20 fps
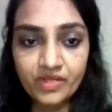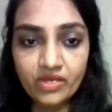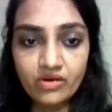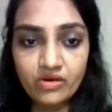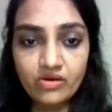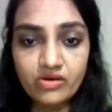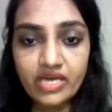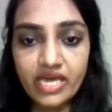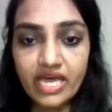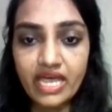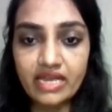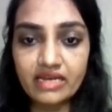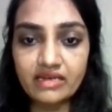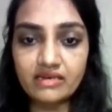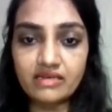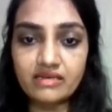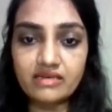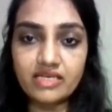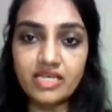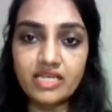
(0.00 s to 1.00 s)
Okay,
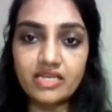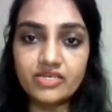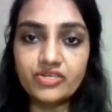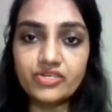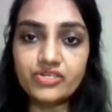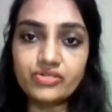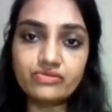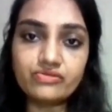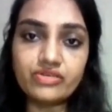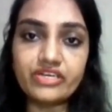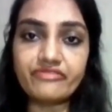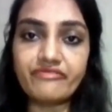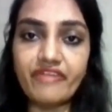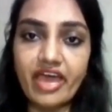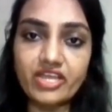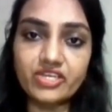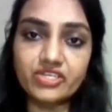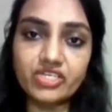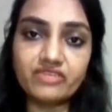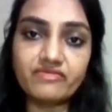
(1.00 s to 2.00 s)
and due to
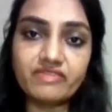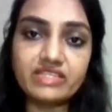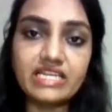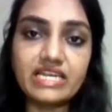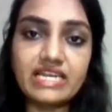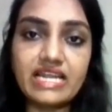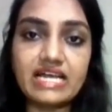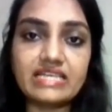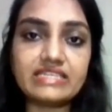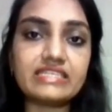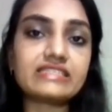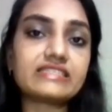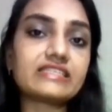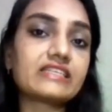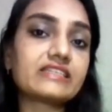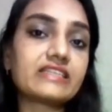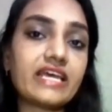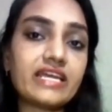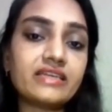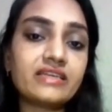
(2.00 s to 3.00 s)
infection with the large
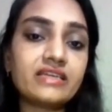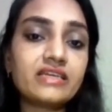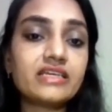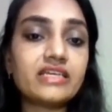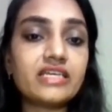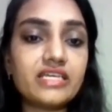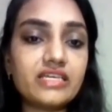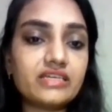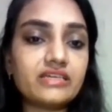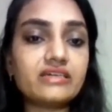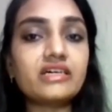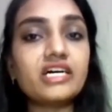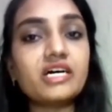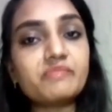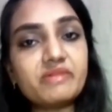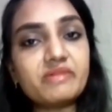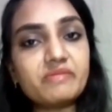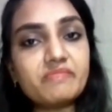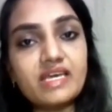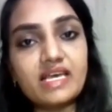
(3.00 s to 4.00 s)
intestine, here
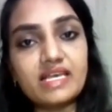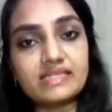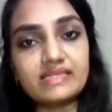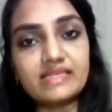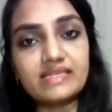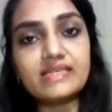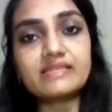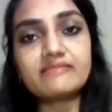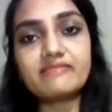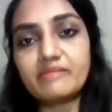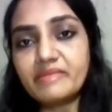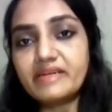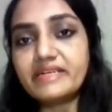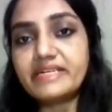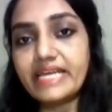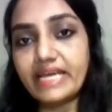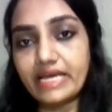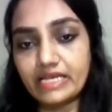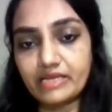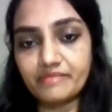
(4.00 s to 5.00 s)
amoebiasis will be
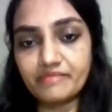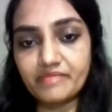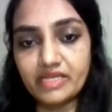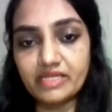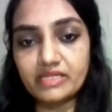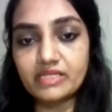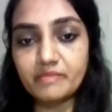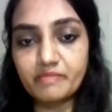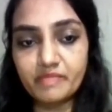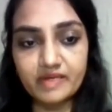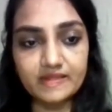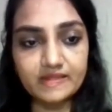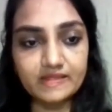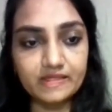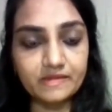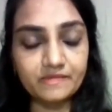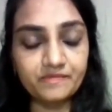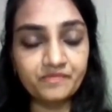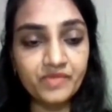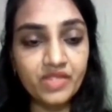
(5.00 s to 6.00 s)
developed in the
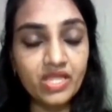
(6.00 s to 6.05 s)
person.